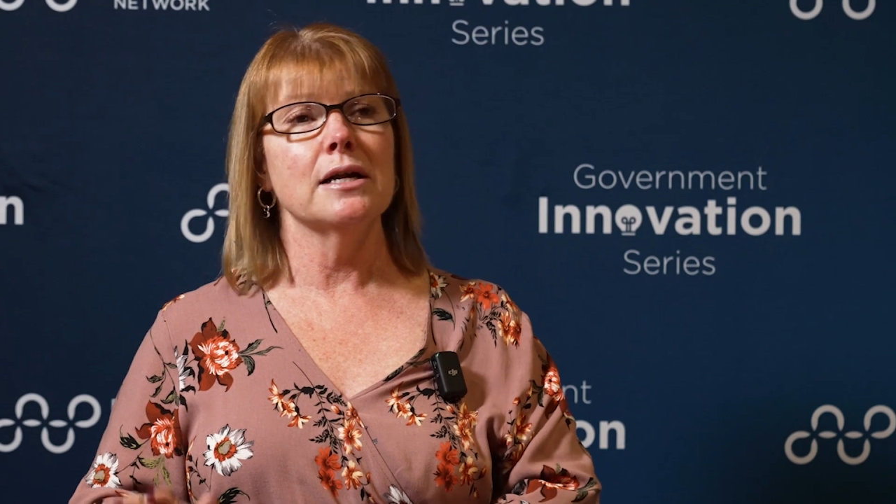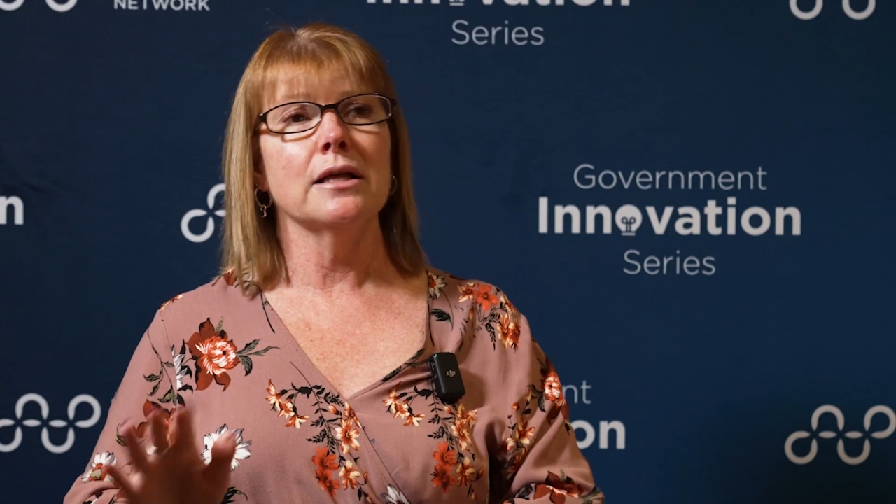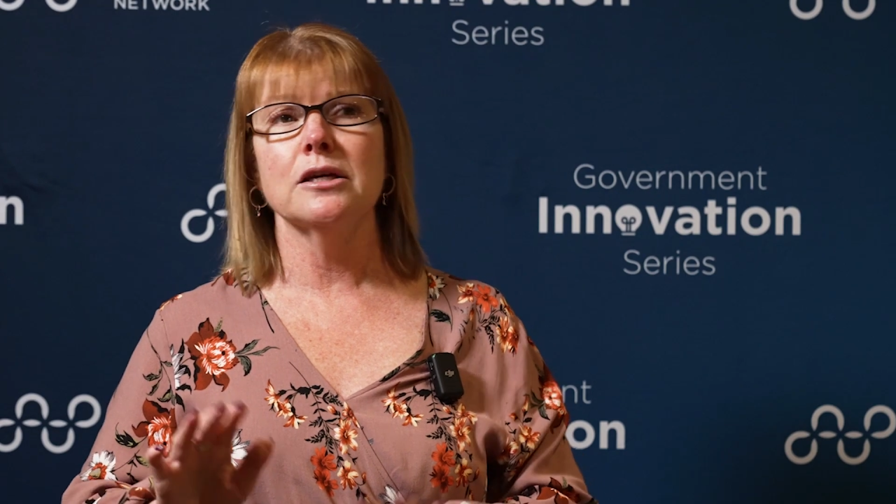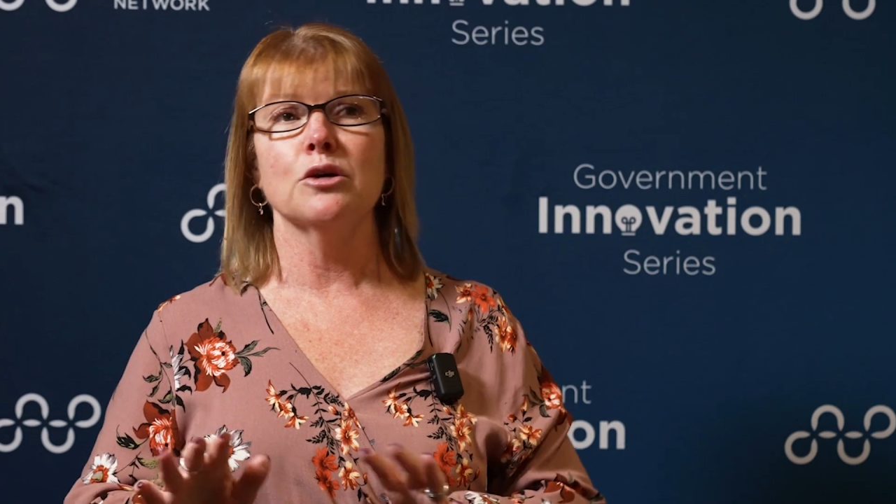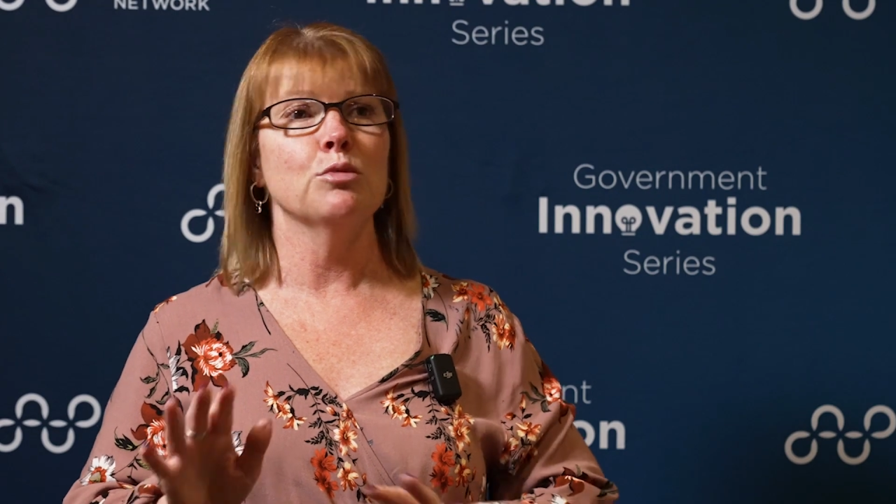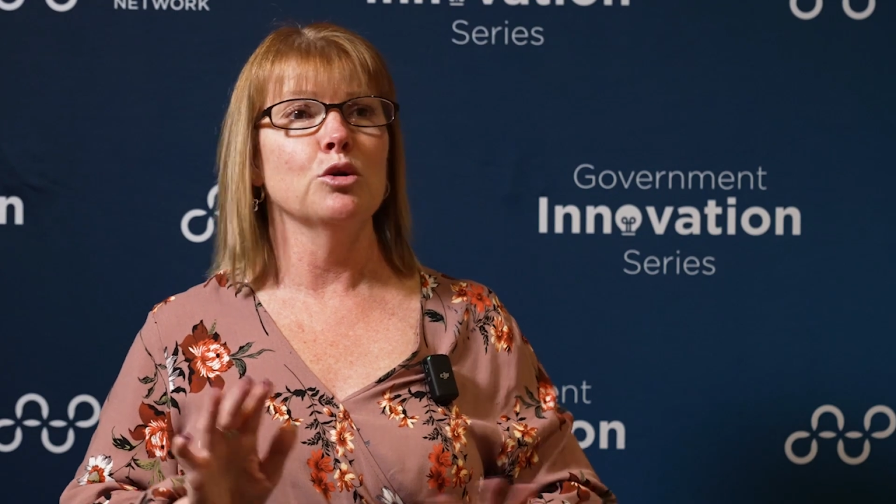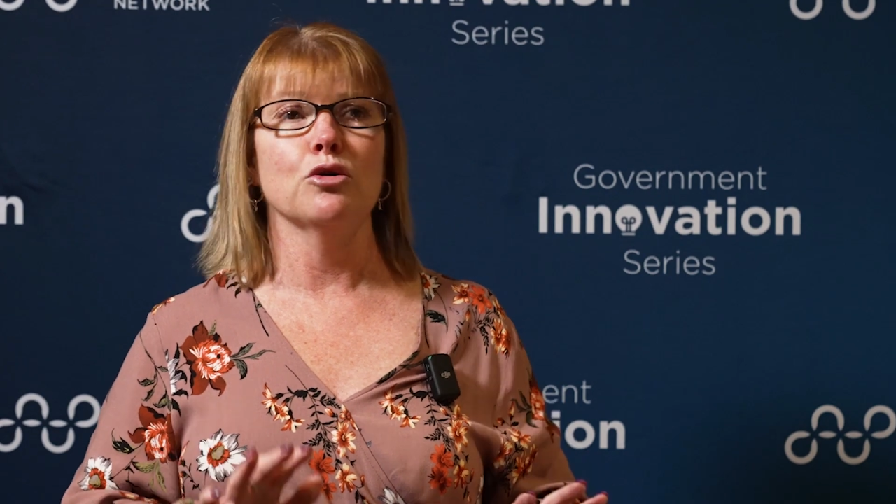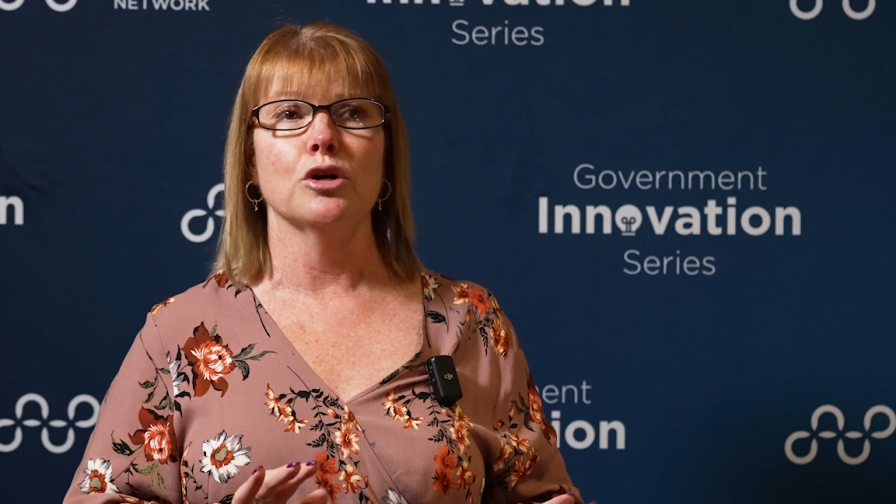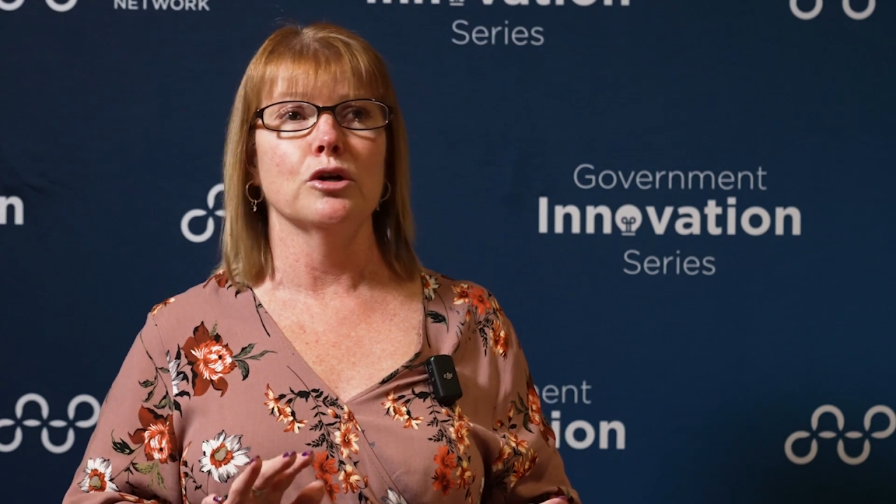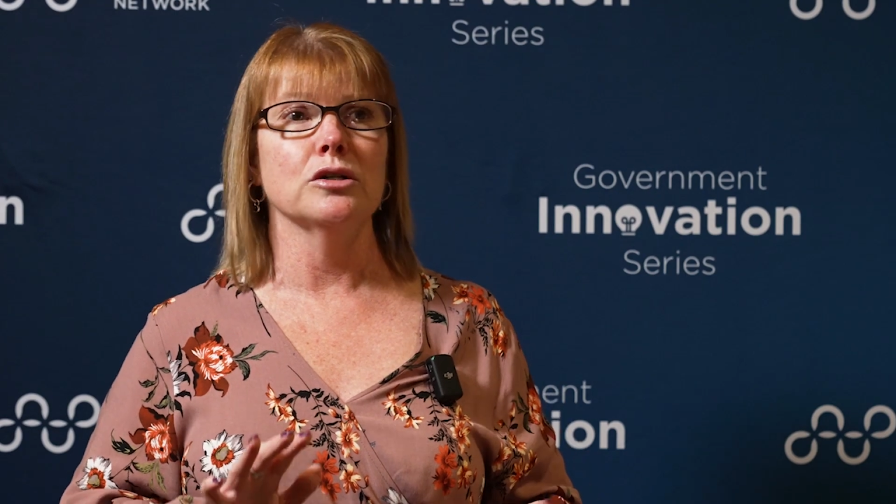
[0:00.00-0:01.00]
Not the
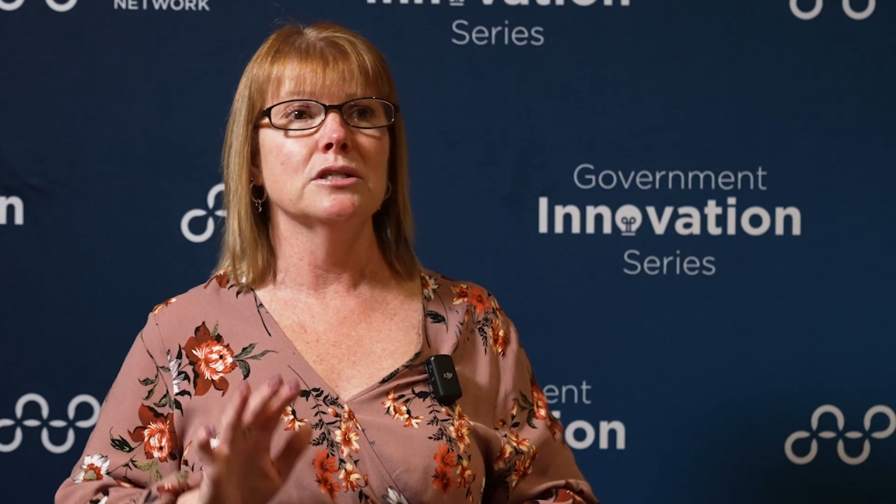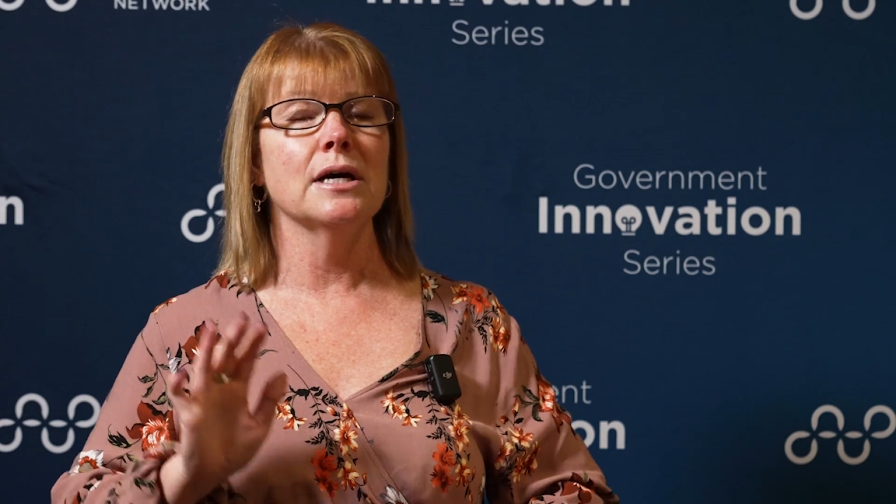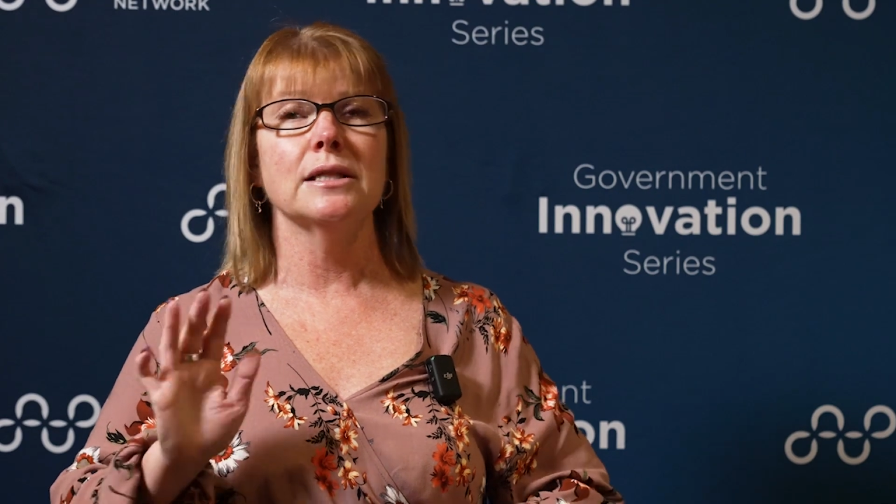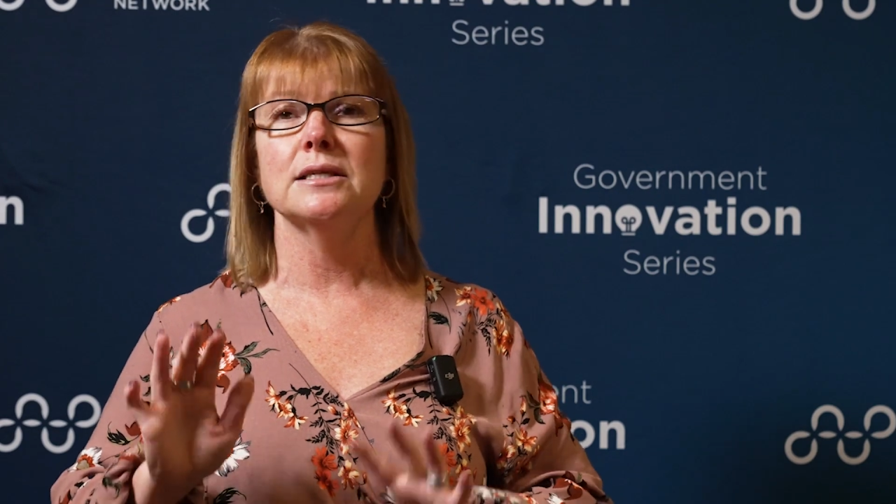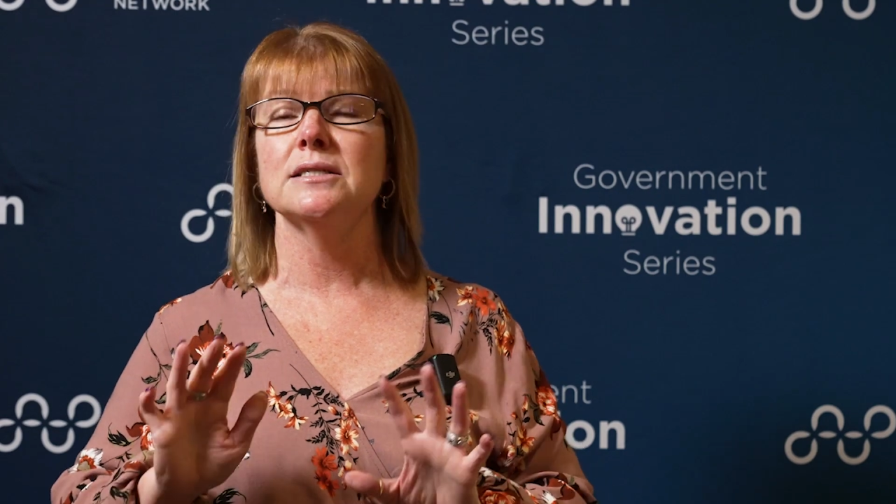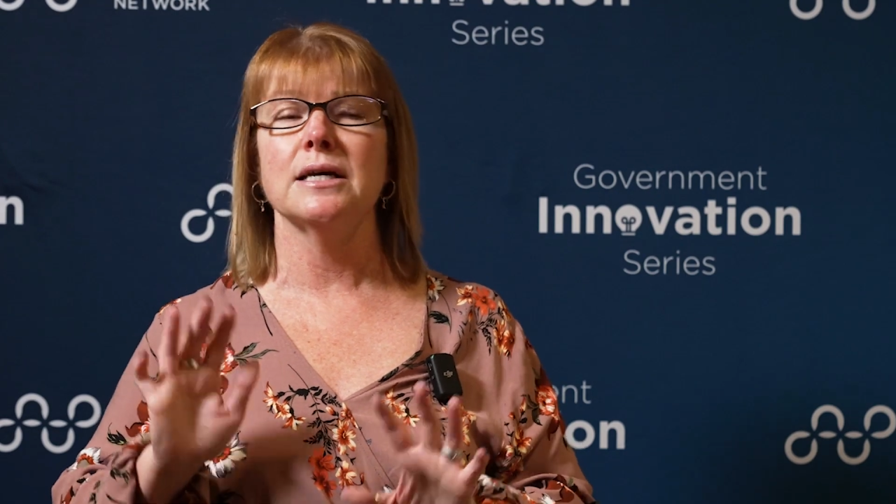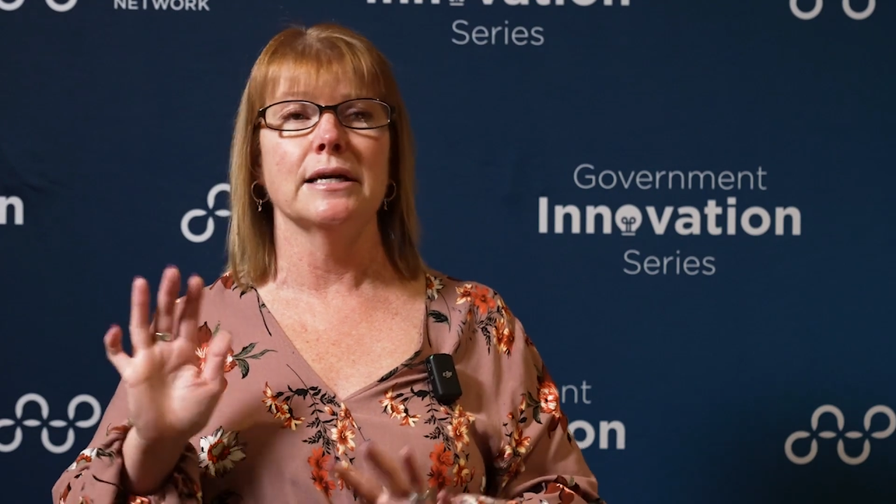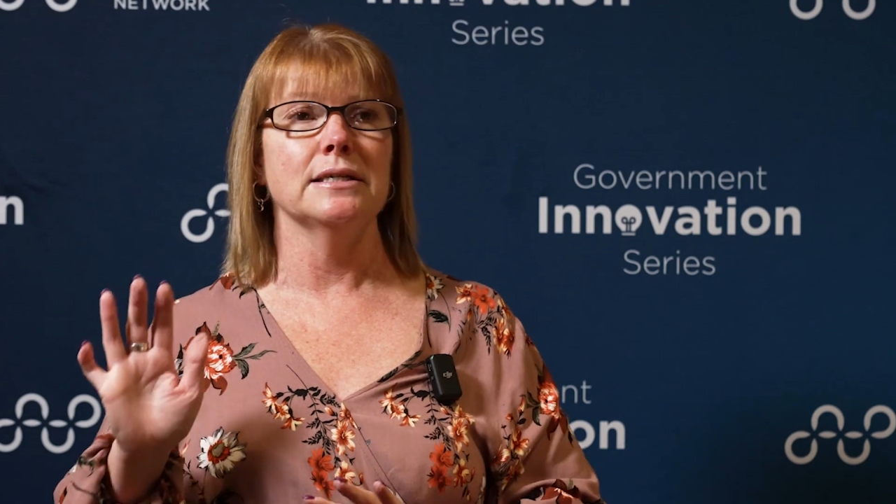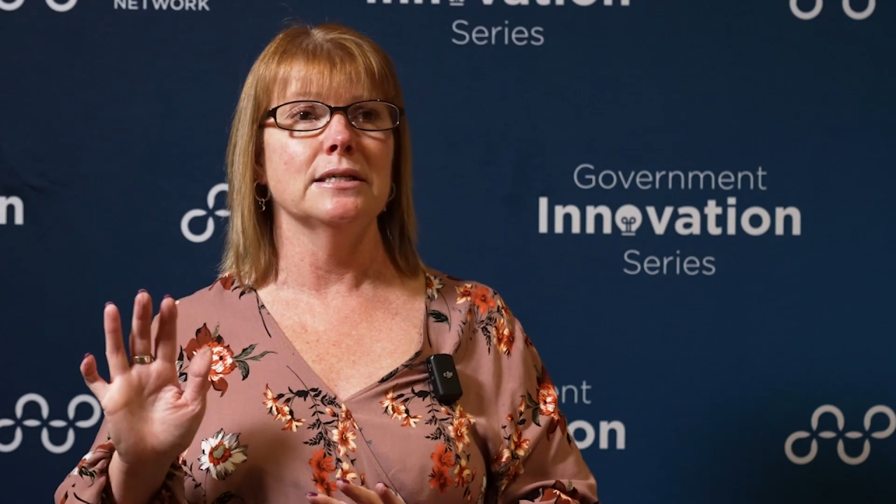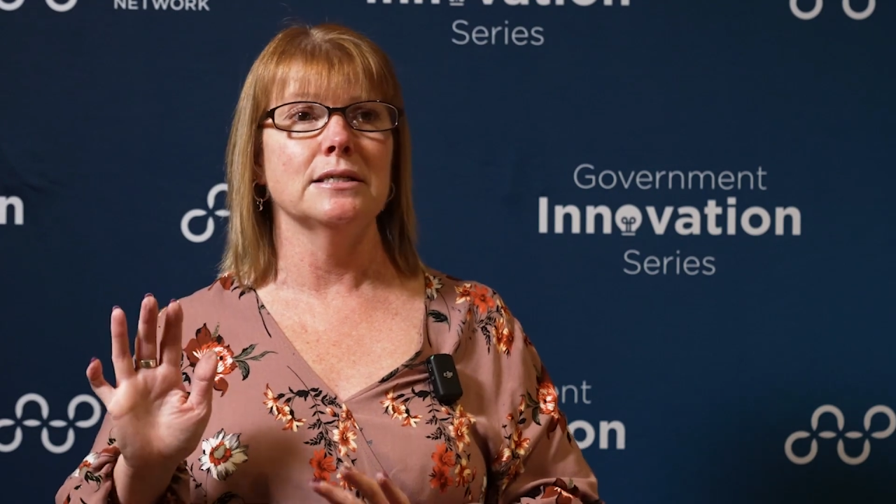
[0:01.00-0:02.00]
computer nerds, not the
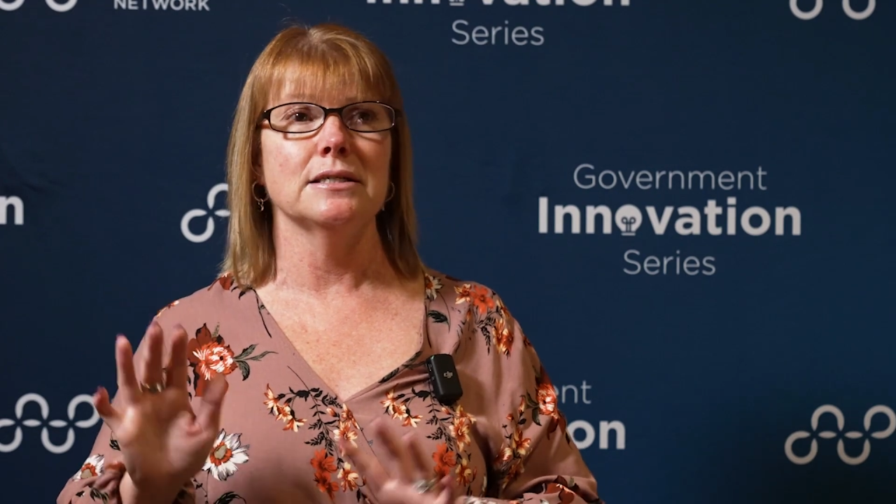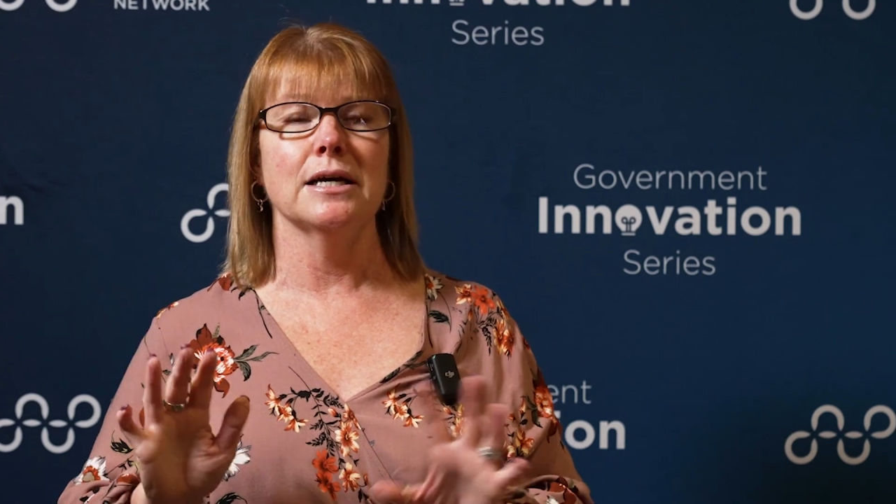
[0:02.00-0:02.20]
scientists,